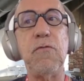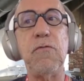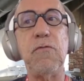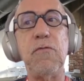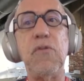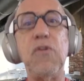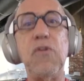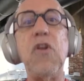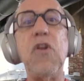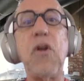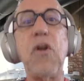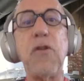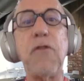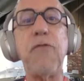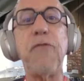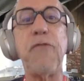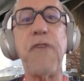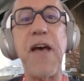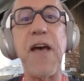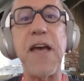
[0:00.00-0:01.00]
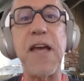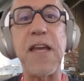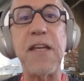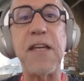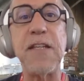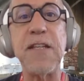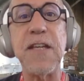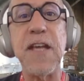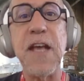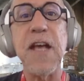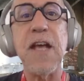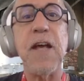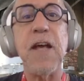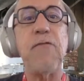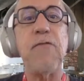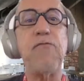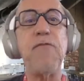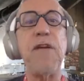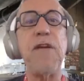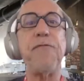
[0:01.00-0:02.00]
not find
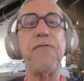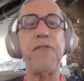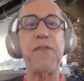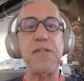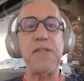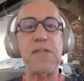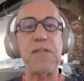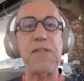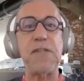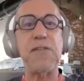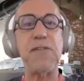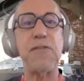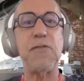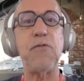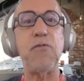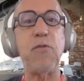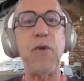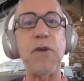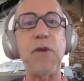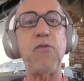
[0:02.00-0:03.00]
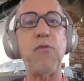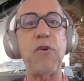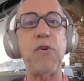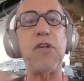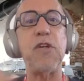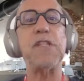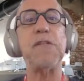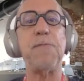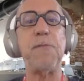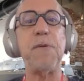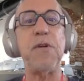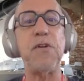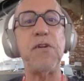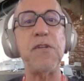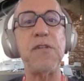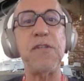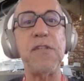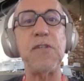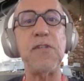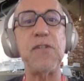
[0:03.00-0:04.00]
references to what we're
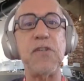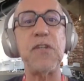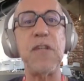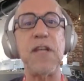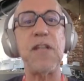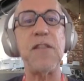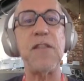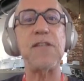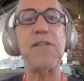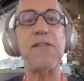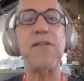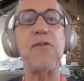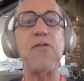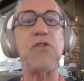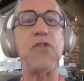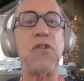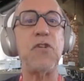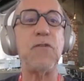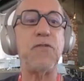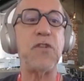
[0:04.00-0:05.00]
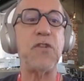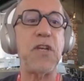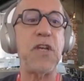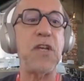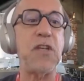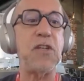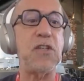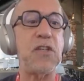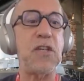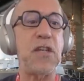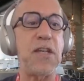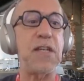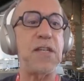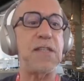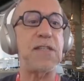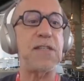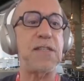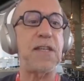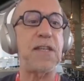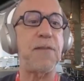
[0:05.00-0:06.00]
experiencing today. And this notion of change
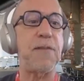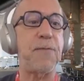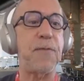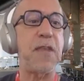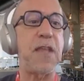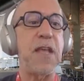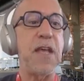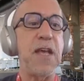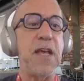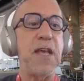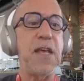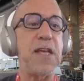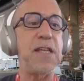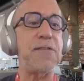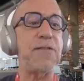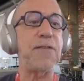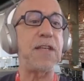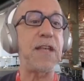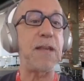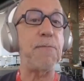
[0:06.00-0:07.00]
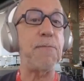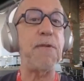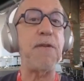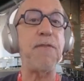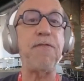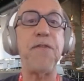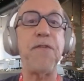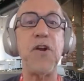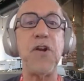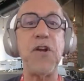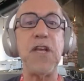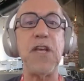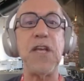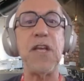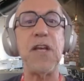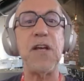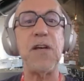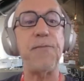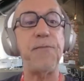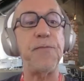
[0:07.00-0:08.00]
can be
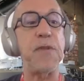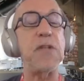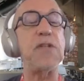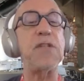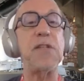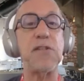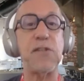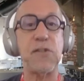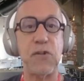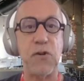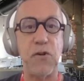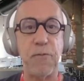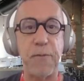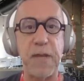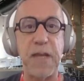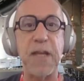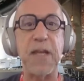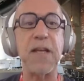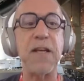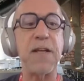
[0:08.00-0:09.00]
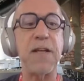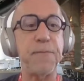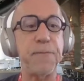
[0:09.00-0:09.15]
very disturbing.